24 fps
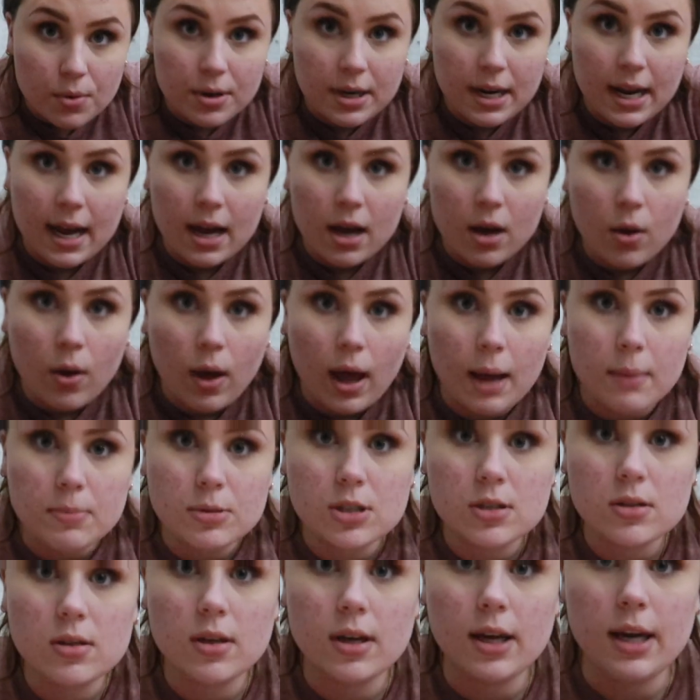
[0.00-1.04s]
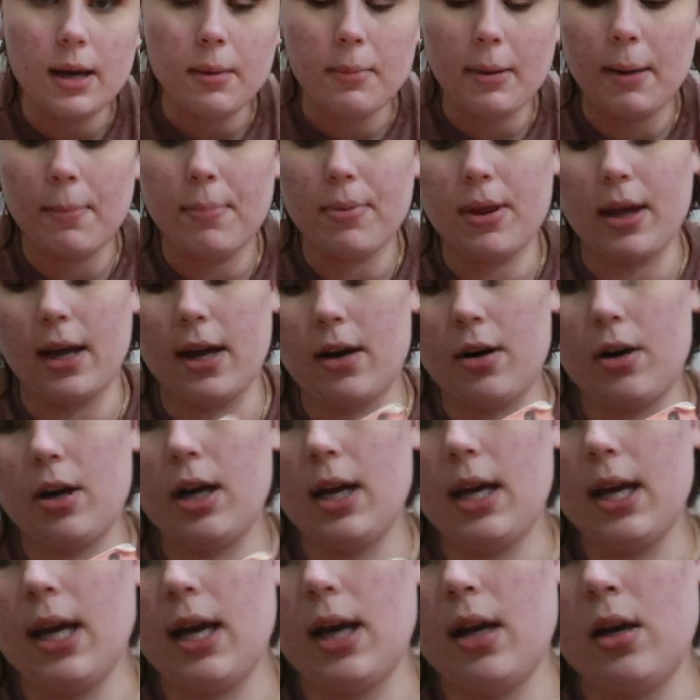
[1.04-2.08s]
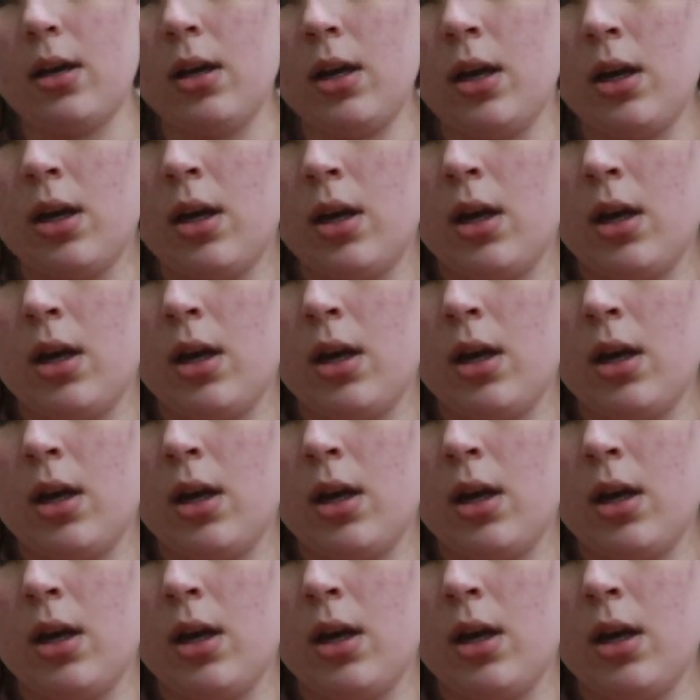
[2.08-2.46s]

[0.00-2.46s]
now I'm just looking at my planner again.